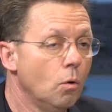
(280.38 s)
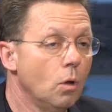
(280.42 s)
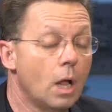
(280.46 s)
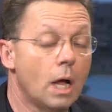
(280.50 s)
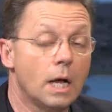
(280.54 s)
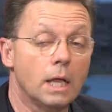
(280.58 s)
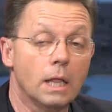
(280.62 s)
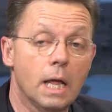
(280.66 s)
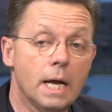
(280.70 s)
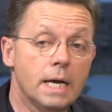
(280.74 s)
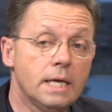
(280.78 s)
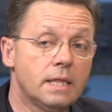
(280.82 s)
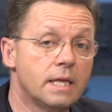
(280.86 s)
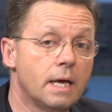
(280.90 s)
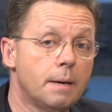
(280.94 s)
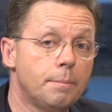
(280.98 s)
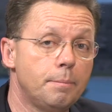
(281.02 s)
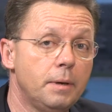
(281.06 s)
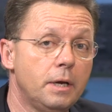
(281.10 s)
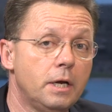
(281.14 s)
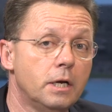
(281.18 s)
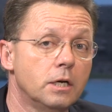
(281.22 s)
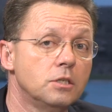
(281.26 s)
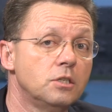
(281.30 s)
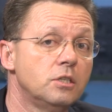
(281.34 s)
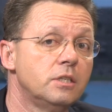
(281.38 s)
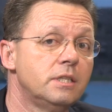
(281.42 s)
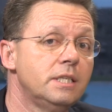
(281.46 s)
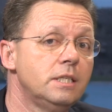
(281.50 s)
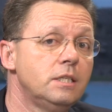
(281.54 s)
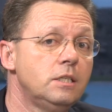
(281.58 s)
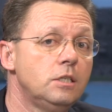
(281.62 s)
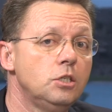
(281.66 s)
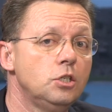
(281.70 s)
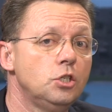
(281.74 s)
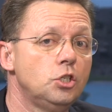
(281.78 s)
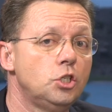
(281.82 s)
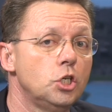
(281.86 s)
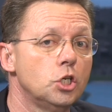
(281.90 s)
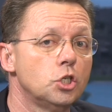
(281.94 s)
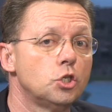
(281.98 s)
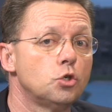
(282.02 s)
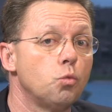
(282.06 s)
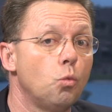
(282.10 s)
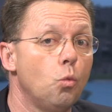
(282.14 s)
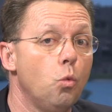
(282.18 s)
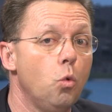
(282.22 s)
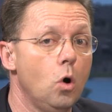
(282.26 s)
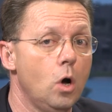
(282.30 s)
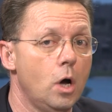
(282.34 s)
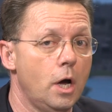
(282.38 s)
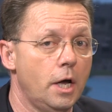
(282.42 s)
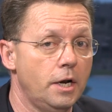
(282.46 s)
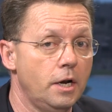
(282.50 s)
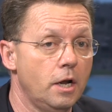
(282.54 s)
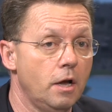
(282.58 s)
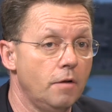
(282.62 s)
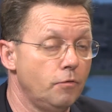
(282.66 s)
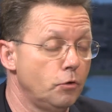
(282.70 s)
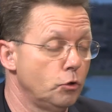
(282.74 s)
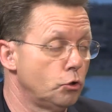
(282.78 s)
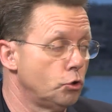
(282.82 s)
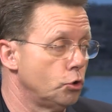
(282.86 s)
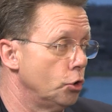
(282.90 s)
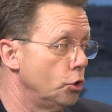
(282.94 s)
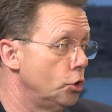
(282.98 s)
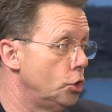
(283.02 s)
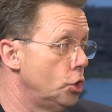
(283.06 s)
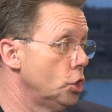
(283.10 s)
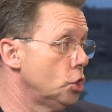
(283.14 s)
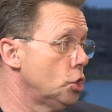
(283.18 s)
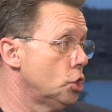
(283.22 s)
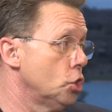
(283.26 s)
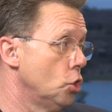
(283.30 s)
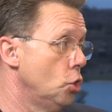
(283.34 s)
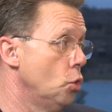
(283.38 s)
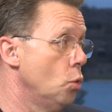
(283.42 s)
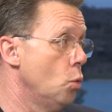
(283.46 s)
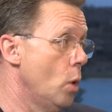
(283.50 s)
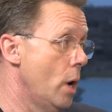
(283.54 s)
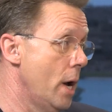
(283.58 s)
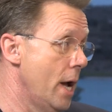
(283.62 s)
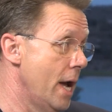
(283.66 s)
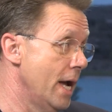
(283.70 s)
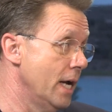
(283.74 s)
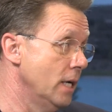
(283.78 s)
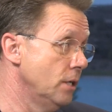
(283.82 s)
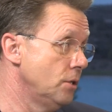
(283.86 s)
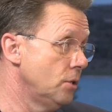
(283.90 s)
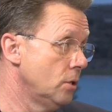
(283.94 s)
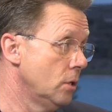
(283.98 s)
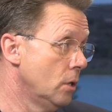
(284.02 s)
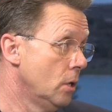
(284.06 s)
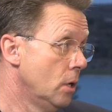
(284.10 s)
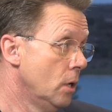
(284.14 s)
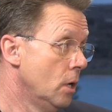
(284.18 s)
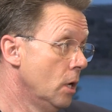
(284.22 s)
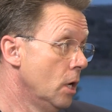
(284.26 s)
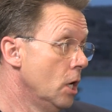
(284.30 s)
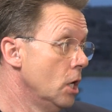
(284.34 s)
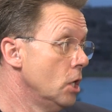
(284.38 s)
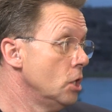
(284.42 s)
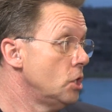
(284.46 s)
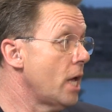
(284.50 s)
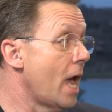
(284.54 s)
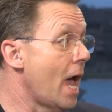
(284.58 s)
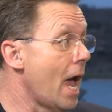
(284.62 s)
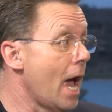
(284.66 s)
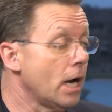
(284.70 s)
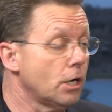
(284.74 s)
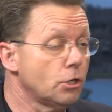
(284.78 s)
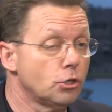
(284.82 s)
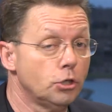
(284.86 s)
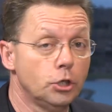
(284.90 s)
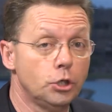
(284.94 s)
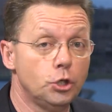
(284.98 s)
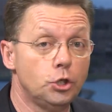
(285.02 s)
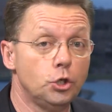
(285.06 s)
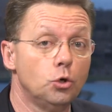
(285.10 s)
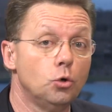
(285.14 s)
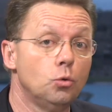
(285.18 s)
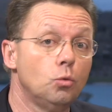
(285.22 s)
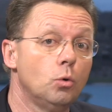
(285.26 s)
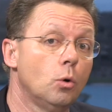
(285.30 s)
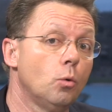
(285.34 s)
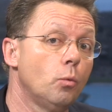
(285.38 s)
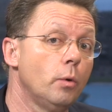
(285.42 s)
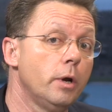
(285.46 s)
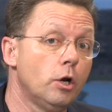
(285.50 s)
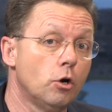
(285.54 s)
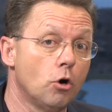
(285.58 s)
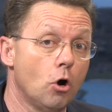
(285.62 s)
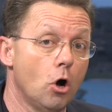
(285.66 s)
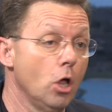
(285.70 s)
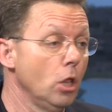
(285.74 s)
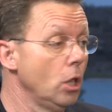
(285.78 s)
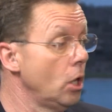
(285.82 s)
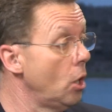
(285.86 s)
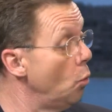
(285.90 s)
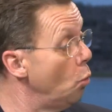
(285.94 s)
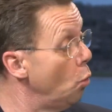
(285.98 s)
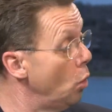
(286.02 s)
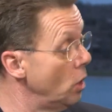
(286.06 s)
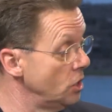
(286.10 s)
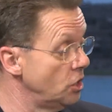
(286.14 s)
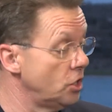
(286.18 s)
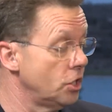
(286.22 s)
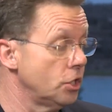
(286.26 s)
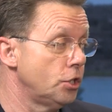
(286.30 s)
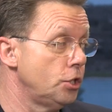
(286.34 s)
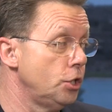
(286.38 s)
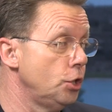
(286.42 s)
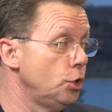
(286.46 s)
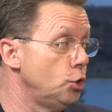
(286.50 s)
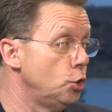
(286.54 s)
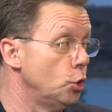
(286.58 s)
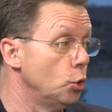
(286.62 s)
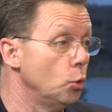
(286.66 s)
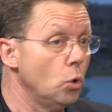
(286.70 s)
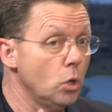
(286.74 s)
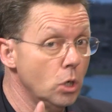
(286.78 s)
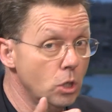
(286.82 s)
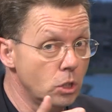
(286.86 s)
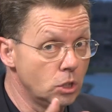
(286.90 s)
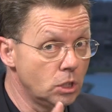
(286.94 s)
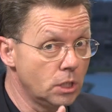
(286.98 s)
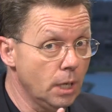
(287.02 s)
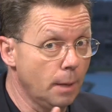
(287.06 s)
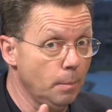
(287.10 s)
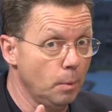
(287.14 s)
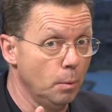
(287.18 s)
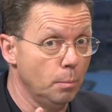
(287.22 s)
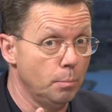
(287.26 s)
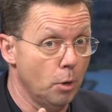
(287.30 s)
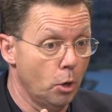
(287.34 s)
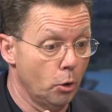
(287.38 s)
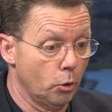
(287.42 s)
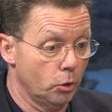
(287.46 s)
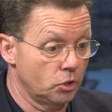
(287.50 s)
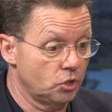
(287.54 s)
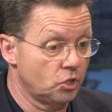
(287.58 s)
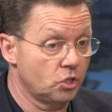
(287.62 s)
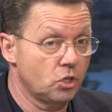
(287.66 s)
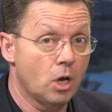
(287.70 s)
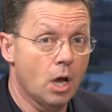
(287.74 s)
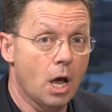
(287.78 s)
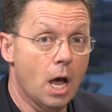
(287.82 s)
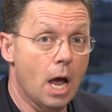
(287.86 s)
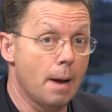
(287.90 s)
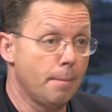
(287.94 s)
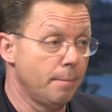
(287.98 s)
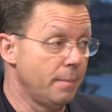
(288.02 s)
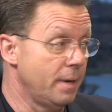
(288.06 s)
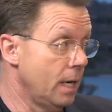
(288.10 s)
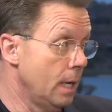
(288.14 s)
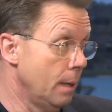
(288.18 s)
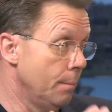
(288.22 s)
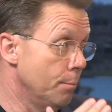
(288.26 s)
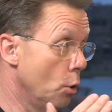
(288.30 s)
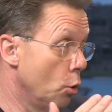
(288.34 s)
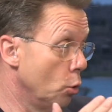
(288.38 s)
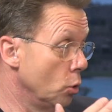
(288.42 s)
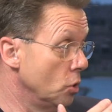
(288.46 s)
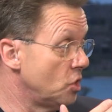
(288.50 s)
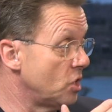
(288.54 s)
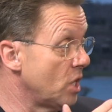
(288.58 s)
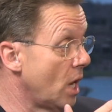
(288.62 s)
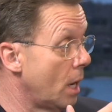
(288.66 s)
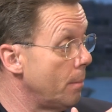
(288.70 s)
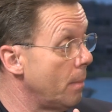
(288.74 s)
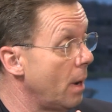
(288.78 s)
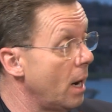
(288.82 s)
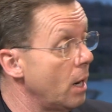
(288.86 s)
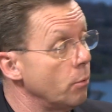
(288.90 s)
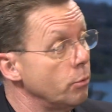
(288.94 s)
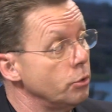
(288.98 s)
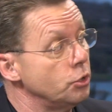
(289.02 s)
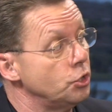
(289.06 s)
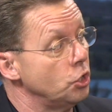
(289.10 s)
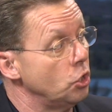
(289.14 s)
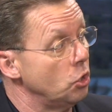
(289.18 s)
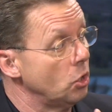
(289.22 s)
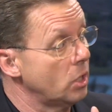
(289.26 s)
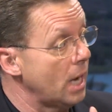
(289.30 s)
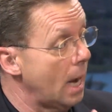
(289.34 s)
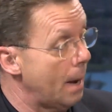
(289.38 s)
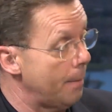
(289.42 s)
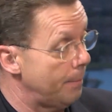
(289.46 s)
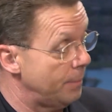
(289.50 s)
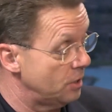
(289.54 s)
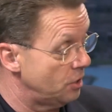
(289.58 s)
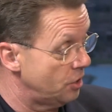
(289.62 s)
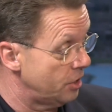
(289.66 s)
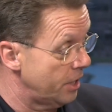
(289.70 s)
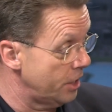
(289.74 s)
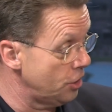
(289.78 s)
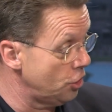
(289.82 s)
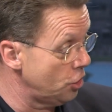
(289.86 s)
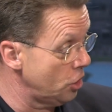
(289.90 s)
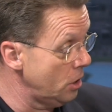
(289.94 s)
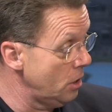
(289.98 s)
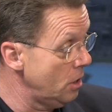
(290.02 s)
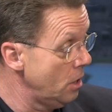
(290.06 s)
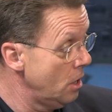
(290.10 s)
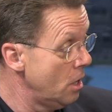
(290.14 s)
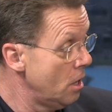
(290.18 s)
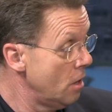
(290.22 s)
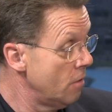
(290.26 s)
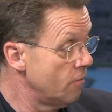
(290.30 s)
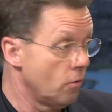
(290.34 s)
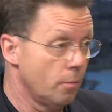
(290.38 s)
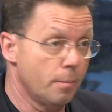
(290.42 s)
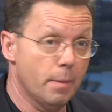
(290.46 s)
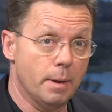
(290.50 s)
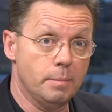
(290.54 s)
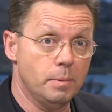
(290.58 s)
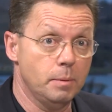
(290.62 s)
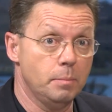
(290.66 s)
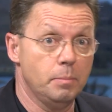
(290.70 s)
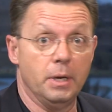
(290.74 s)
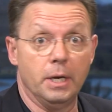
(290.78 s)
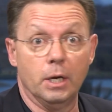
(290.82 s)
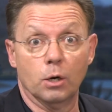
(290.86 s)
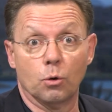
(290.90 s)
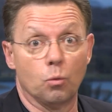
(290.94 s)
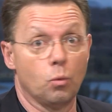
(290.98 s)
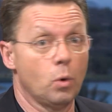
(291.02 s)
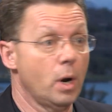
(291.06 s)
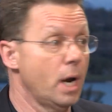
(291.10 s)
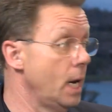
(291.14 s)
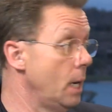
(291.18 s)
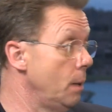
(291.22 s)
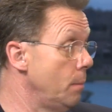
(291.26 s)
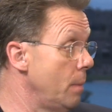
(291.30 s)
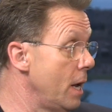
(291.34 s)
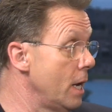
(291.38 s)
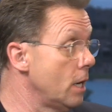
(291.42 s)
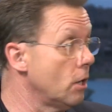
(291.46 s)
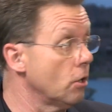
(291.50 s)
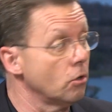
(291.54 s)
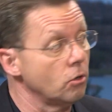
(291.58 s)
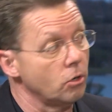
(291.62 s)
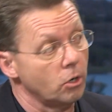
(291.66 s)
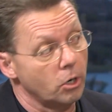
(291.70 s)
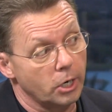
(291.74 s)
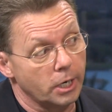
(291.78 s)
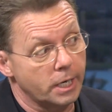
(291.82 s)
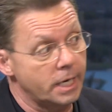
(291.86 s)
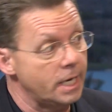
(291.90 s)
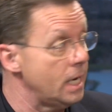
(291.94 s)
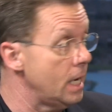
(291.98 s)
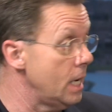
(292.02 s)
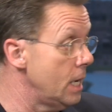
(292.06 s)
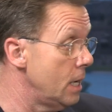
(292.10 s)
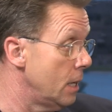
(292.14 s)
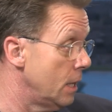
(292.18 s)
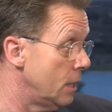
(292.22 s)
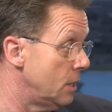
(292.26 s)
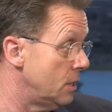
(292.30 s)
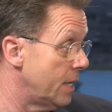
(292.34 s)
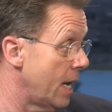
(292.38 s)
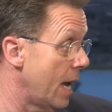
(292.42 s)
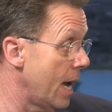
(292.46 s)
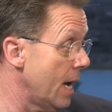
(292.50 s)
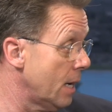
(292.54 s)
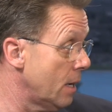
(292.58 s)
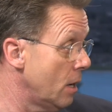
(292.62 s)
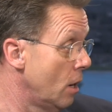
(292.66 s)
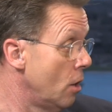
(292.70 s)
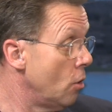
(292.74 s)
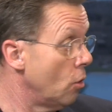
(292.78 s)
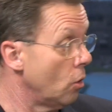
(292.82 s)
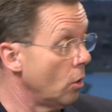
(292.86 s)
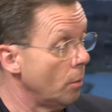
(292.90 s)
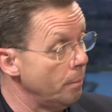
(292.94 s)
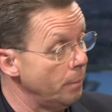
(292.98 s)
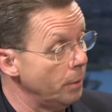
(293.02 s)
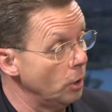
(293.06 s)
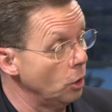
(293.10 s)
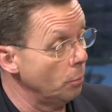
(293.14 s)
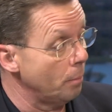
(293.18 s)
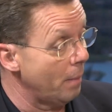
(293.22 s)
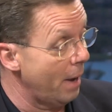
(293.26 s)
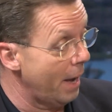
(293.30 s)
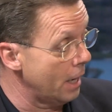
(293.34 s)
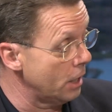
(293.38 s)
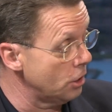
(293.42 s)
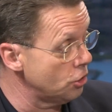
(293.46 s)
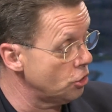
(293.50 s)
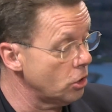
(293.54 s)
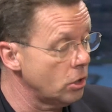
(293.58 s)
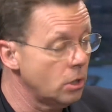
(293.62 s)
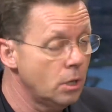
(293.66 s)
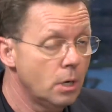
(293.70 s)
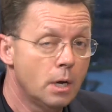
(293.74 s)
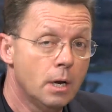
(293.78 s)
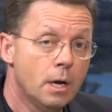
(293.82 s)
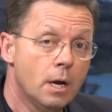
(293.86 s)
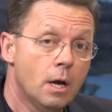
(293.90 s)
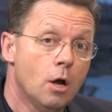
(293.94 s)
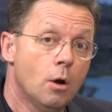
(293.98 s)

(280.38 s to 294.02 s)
Well, I like that because this is just one of the traditional ways to actually do what we call a 162 double bonus. I'm getting bonused on my original compensation for maybe being a rainmaker or a key exec or middle manager,